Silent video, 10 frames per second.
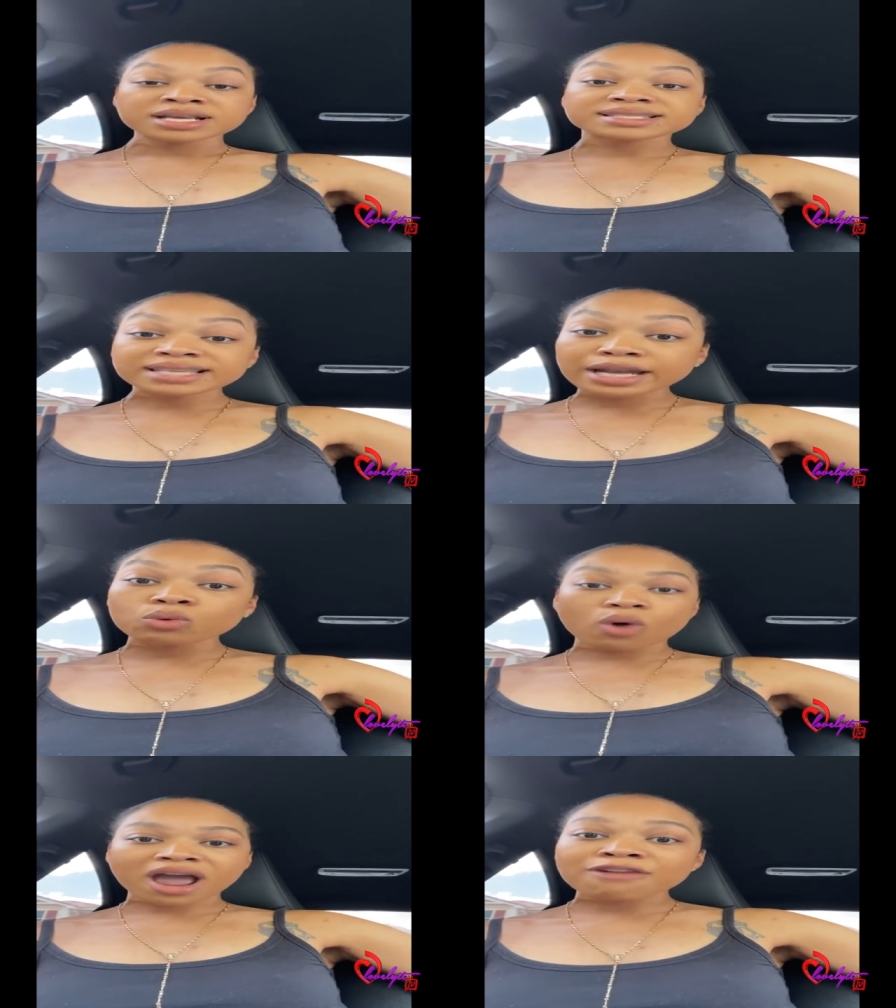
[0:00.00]
Send
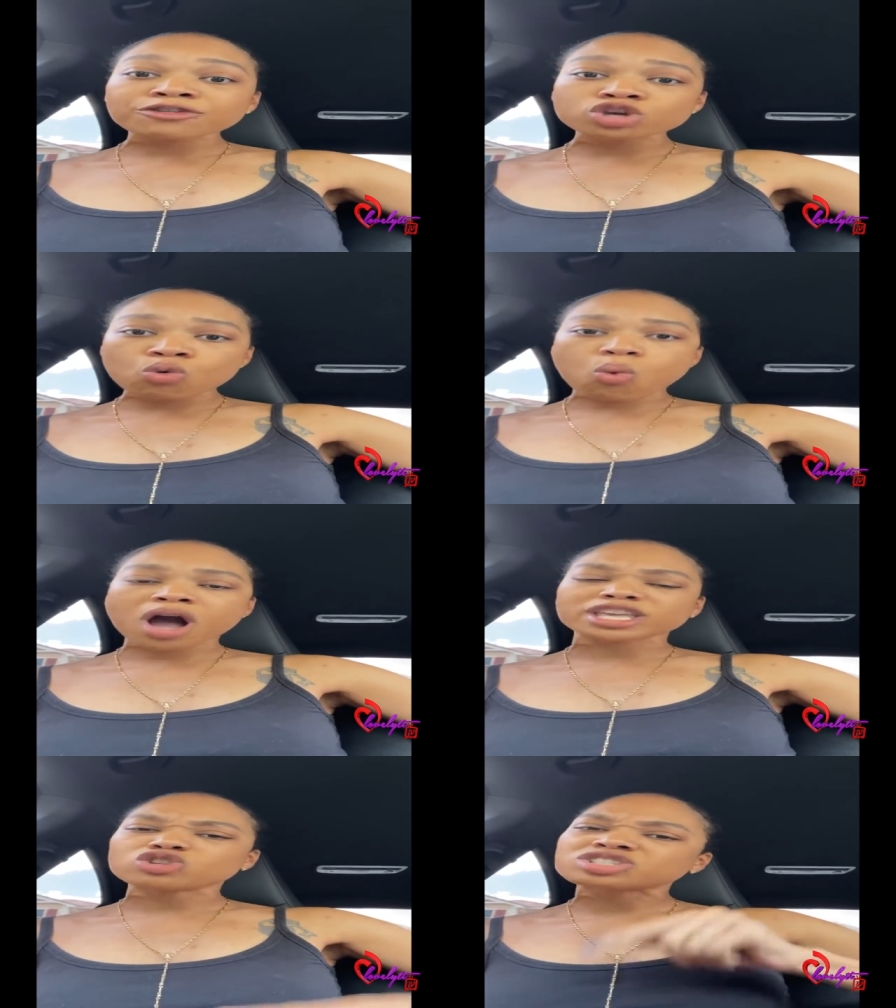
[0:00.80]
it wherever you
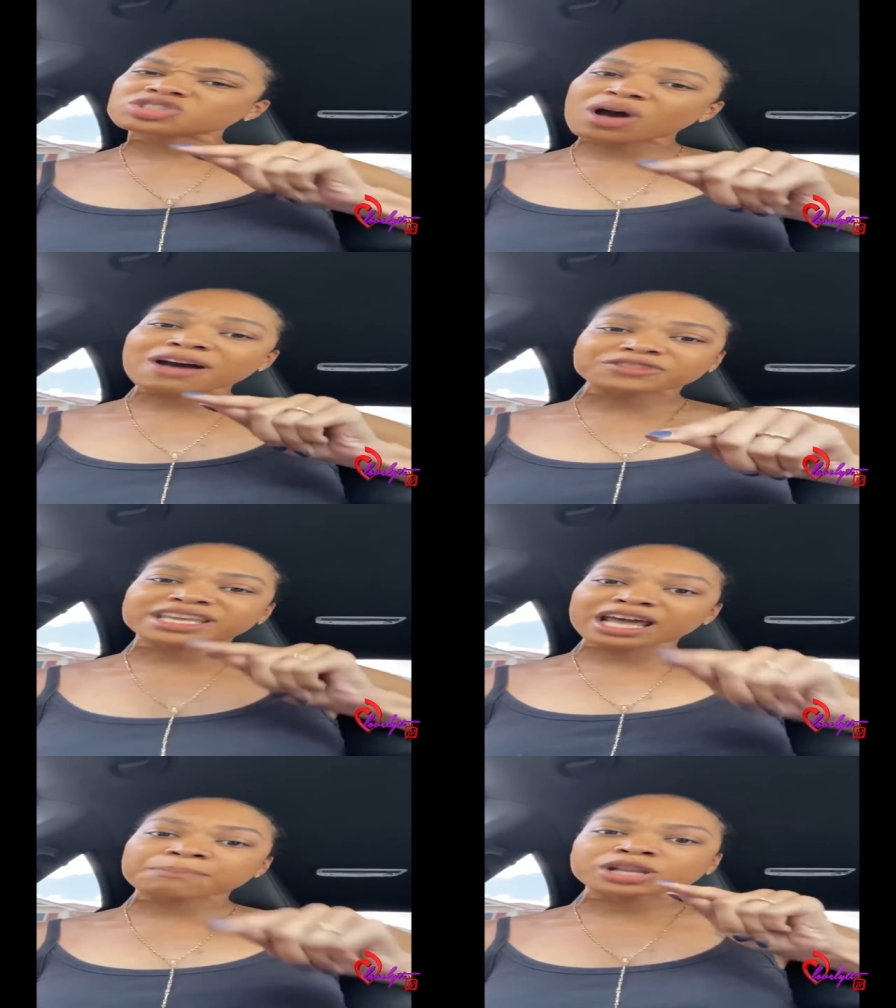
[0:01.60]
want. You still have to
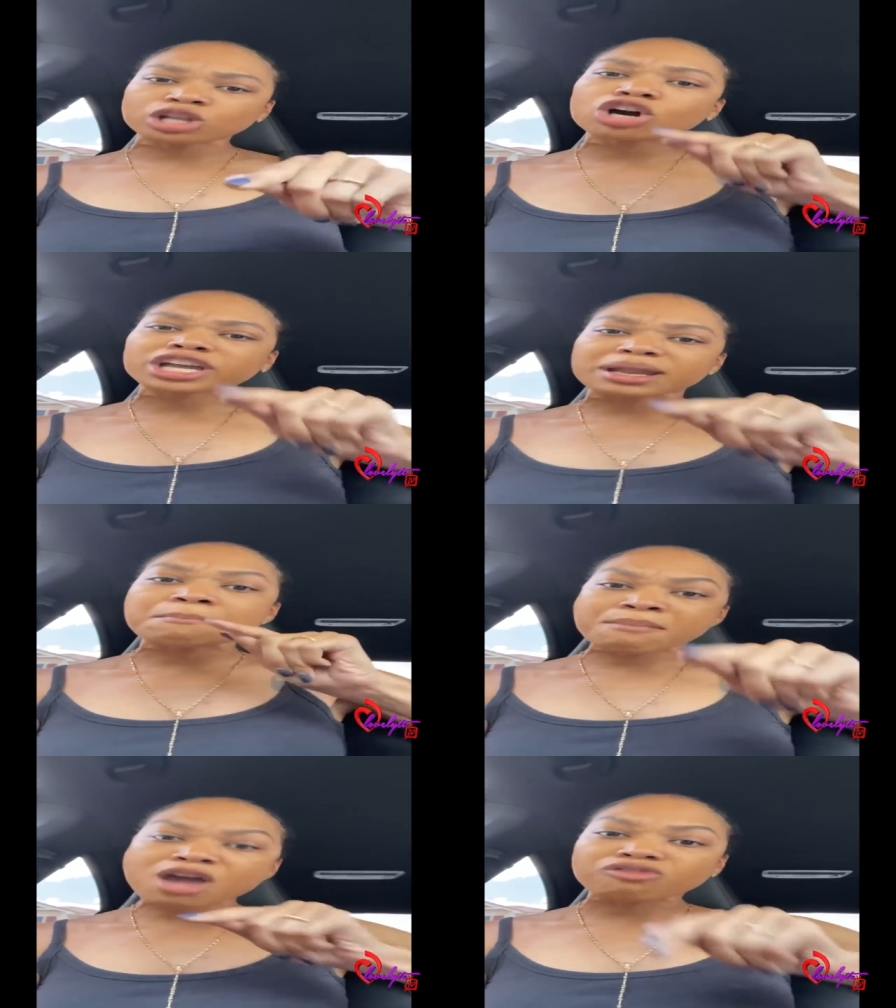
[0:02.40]
get up and look in the
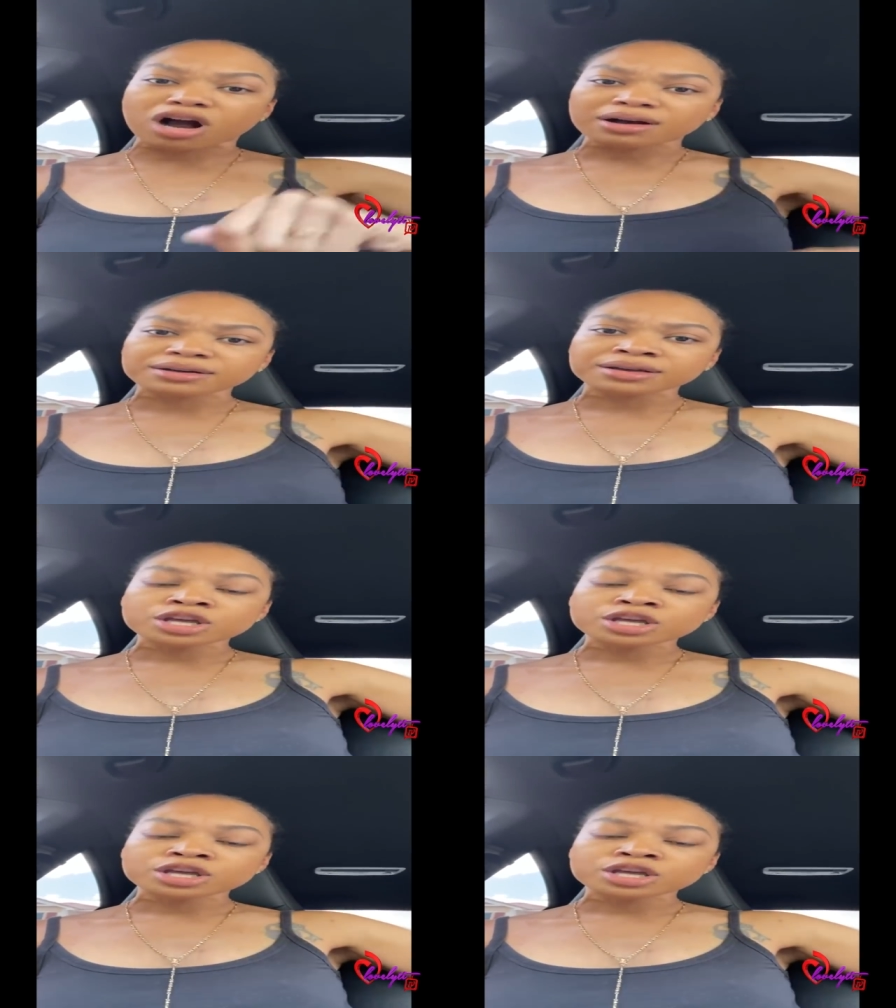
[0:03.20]
mirror.